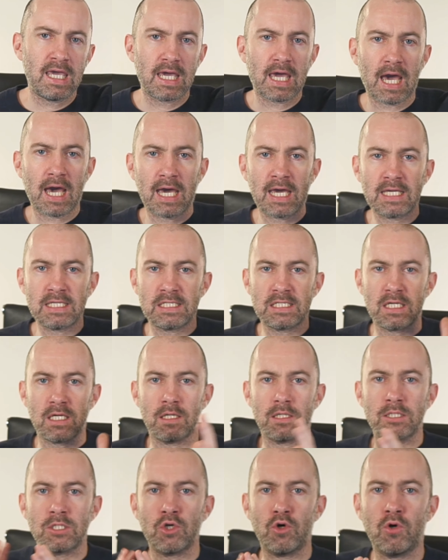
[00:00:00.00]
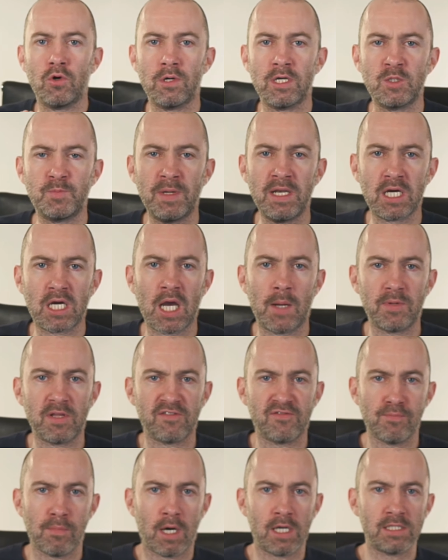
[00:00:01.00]
Hey guys, so it's been a
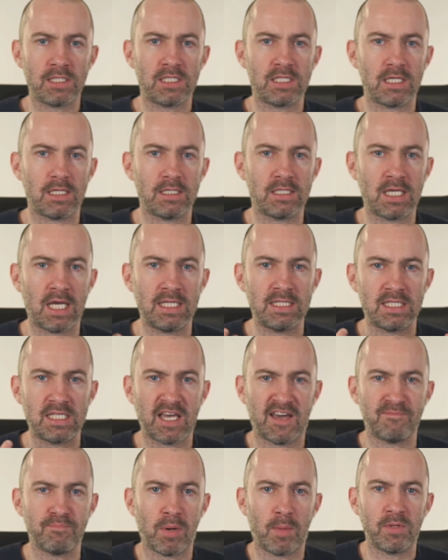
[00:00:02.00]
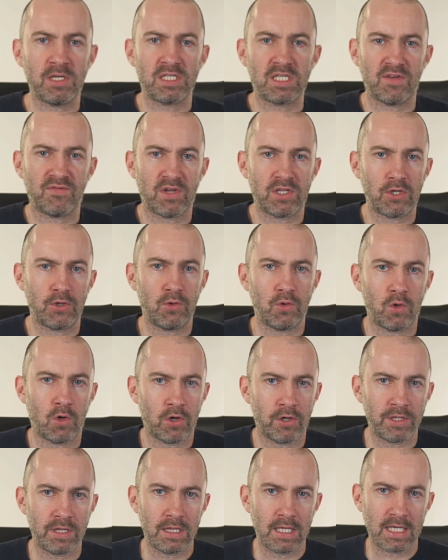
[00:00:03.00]
couple of months since I published a video
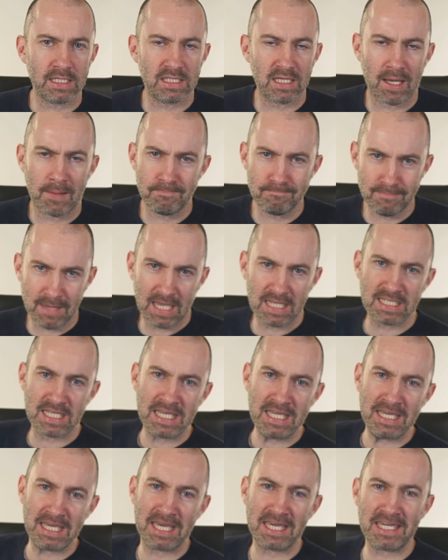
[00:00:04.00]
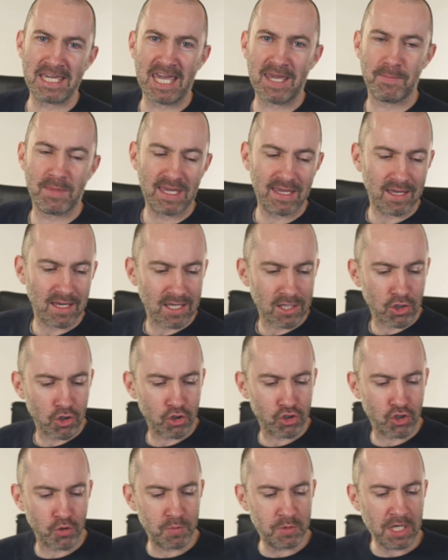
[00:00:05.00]
on this amazing gaming
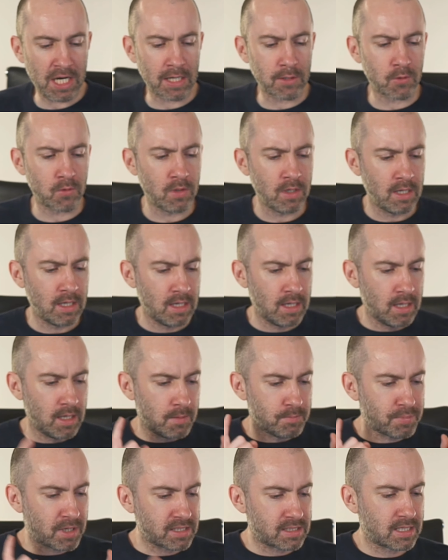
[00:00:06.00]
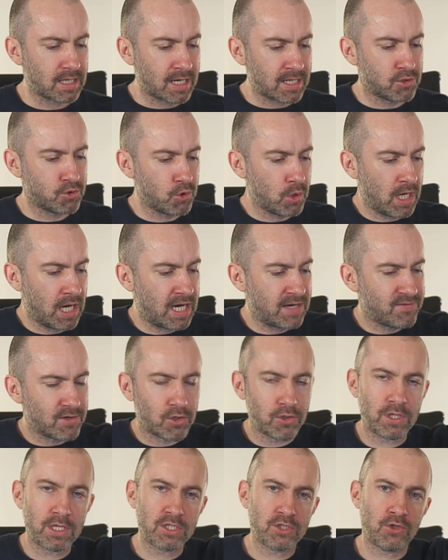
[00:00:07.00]
YouTube channel, but I do have
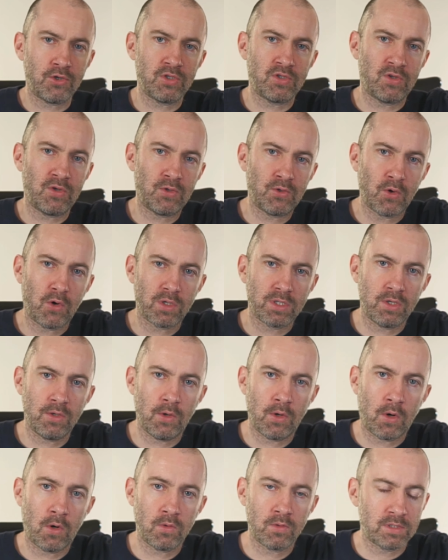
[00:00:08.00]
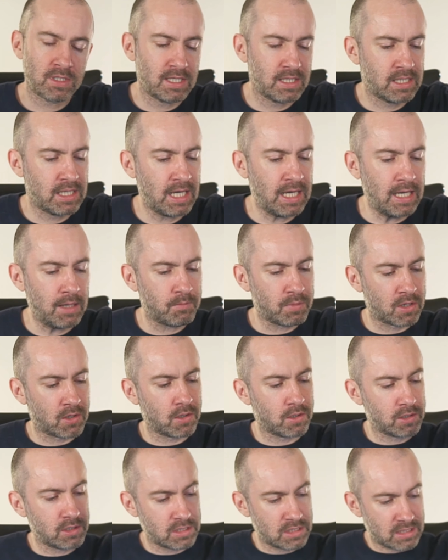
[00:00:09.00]
a good excuse to talk to you all today
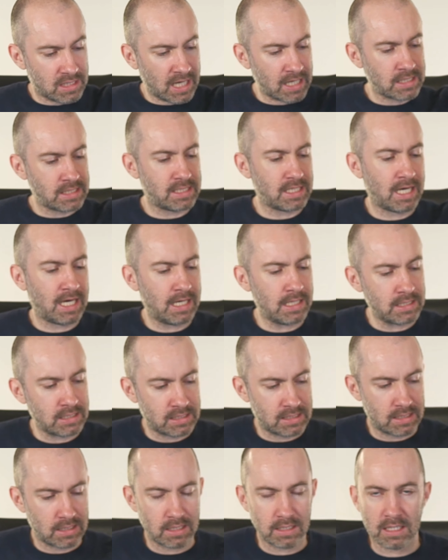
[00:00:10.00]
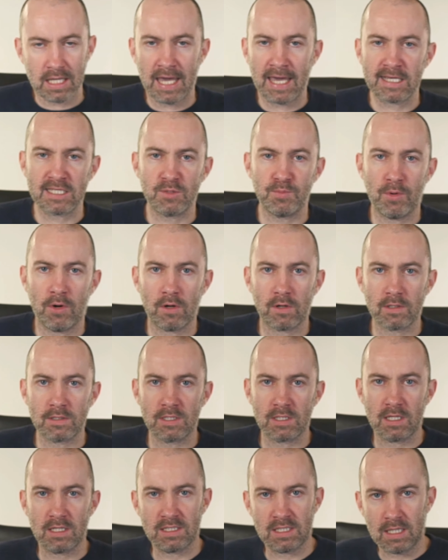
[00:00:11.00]
because this is the
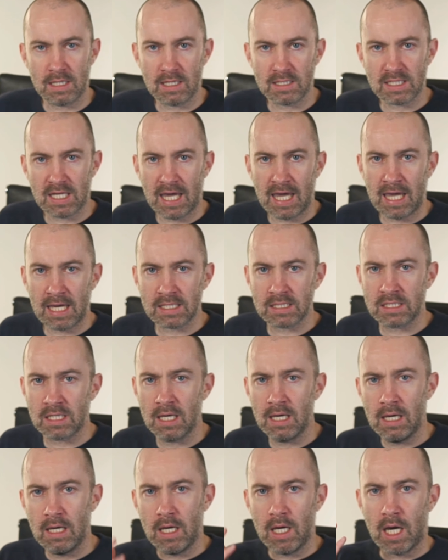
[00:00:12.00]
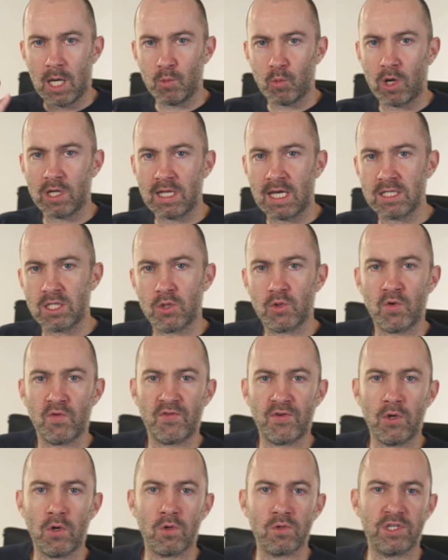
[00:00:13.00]
Xbox Series X, and what I'd like to
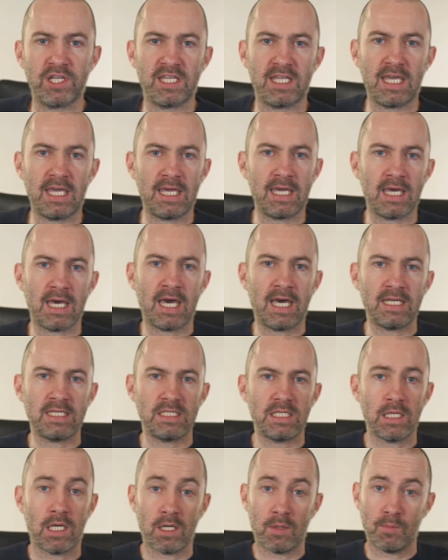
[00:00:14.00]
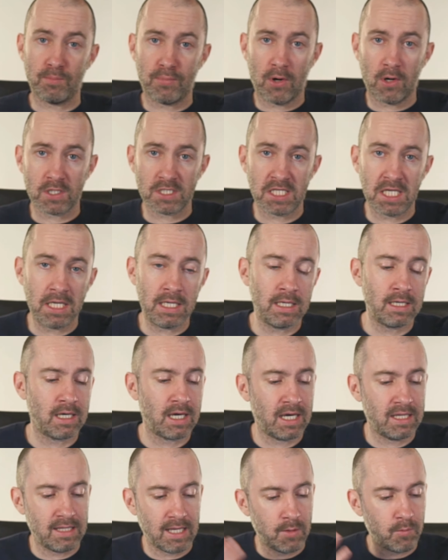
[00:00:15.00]
do for you all today is an
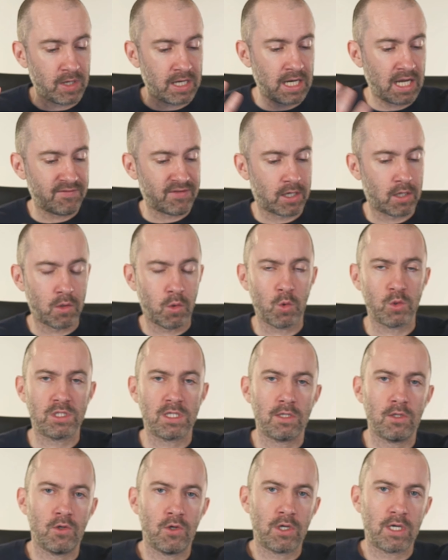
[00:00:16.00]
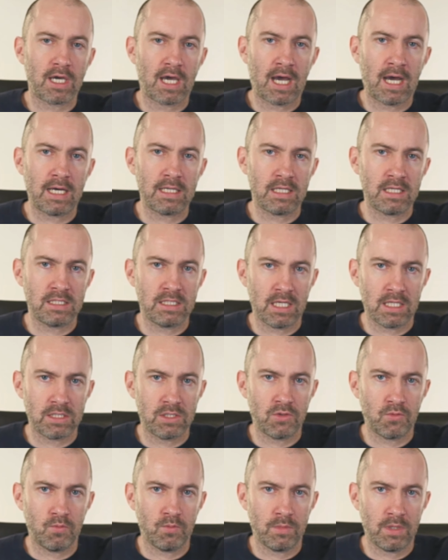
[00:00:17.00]
unboxing, and then we can have a closer look at the
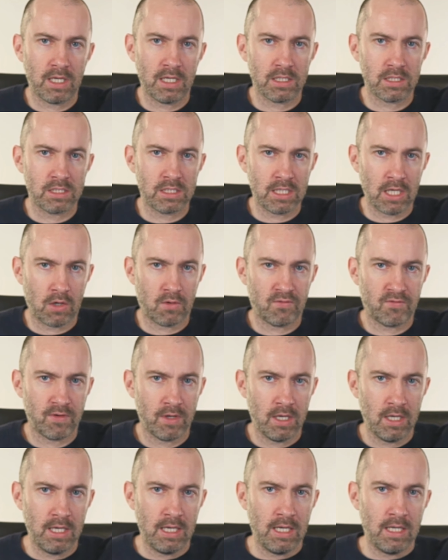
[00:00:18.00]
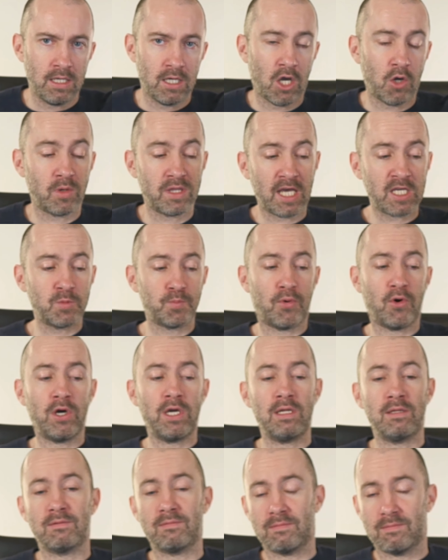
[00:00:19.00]
system itself. Now at this
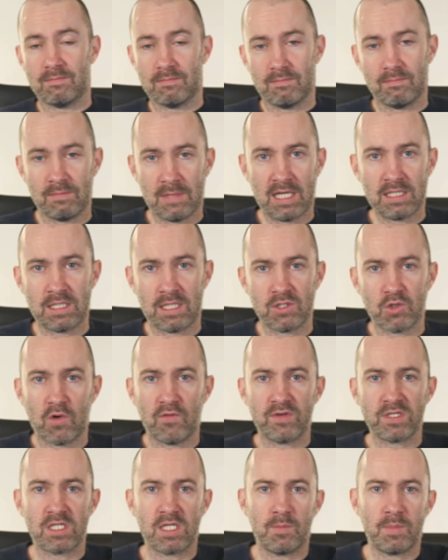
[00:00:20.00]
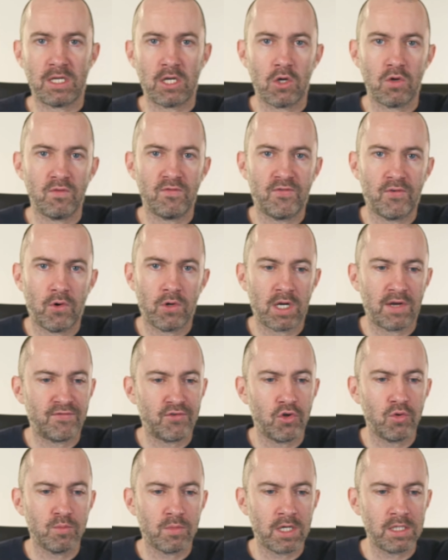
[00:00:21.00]
point, this has obviously been out for a
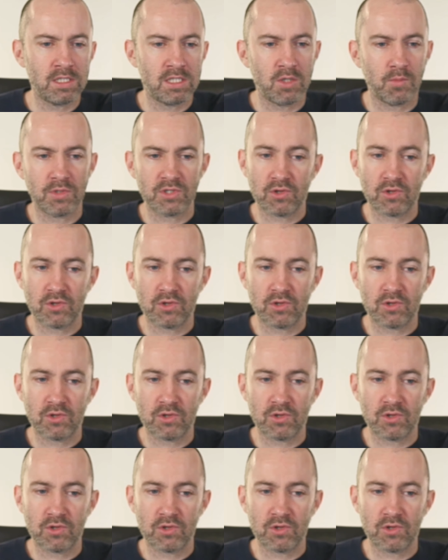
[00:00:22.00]
few months.